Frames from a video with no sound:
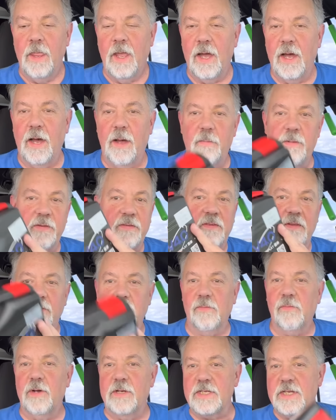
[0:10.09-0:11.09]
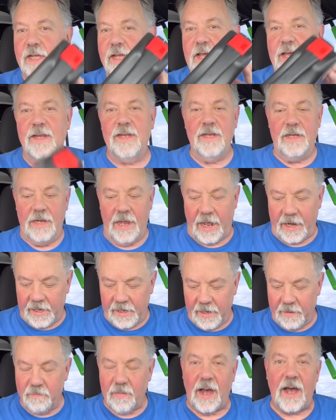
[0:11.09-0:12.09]
Um, this is, once again, not
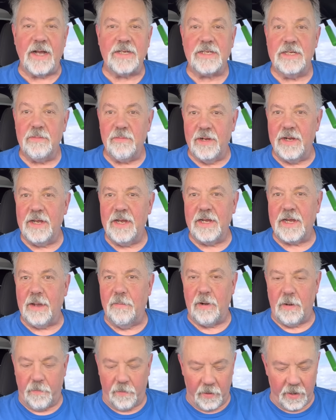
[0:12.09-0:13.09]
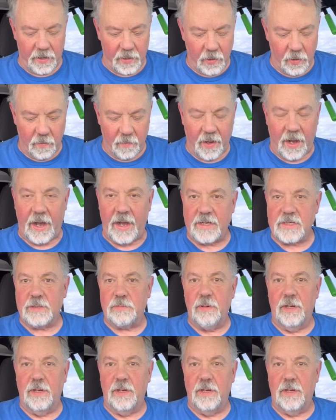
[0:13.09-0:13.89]
an unboxing, but it did come in a pretty cool box.